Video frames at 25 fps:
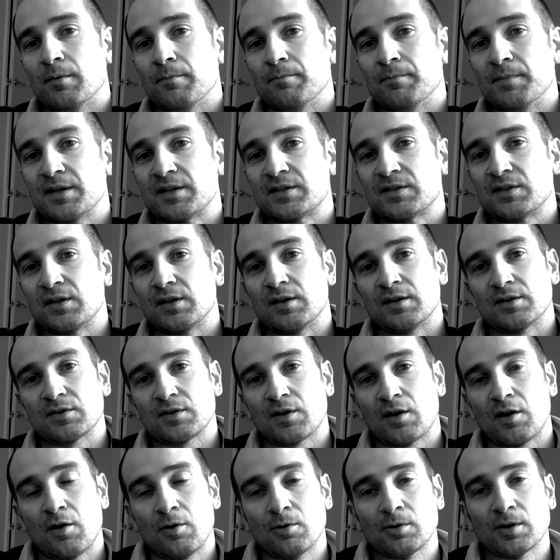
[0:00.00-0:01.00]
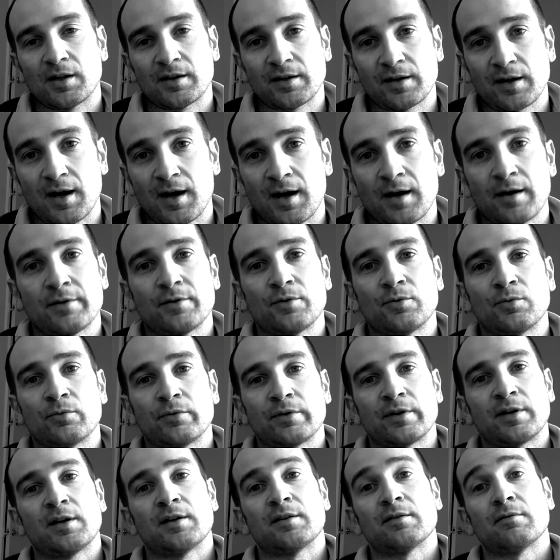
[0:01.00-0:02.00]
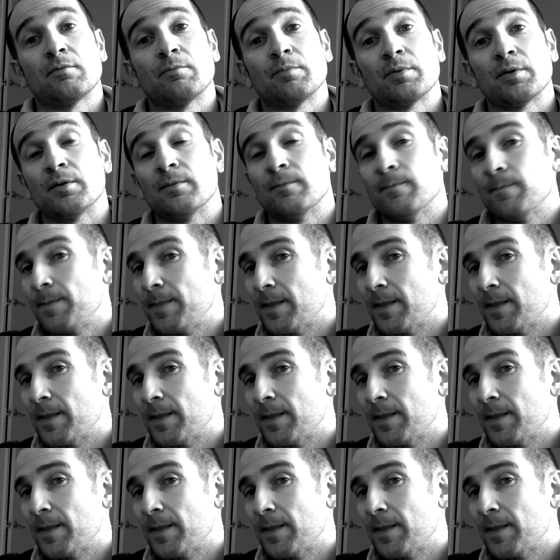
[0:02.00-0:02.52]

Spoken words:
Mixing is a whole other art altogether, but